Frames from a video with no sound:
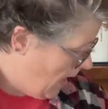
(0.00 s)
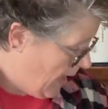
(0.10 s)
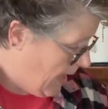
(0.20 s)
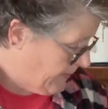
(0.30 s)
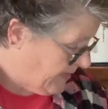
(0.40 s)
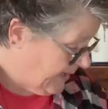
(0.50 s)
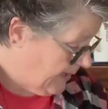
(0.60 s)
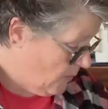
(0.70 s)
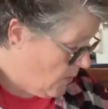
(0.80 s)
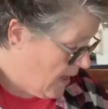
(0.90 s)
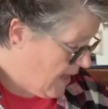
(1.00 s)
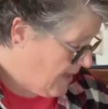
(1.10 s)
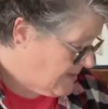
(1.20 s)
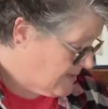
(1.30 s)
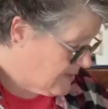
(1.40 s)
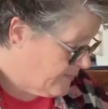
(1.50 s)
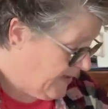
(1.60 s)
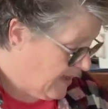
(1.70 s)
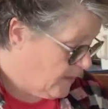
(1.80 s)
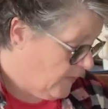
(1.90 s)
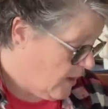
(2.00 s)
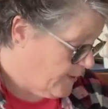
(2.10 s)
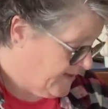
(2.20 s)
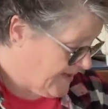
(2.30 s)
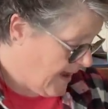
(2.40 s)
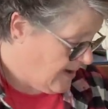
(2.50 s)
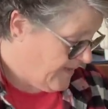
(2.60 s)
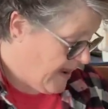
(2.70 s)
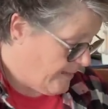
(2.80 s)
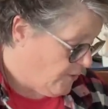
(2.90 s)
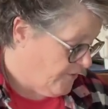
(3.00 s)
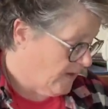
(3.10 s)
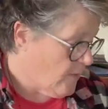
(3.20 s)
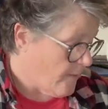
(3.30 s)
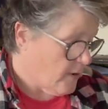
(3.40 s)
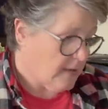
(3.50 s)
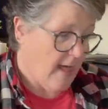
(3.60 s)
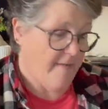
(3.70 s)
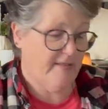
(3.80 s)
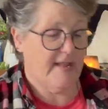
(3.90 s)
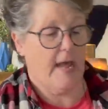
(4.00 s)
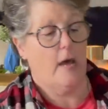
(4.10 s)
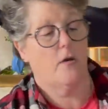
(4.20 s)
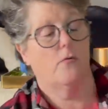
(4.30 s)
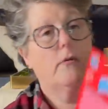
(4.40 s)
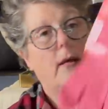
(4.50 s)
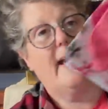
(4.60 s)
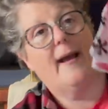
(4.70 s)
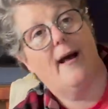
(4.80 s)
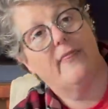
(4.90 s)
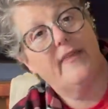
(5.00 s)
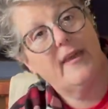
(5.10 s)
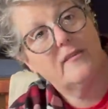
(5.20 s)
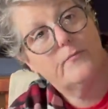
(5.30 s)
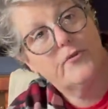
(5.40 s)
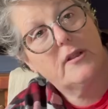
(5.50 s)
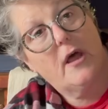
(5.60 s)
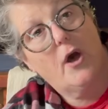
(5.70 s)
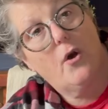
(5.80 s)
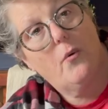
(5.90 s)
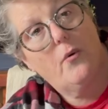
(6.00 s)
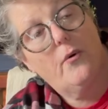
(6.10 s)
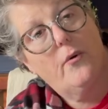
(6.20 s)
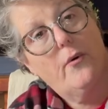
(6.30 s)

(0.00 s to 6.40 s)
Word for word: Um, cleaning wise, because we all decided that I'm using rubber gloves now, I got these Brillo.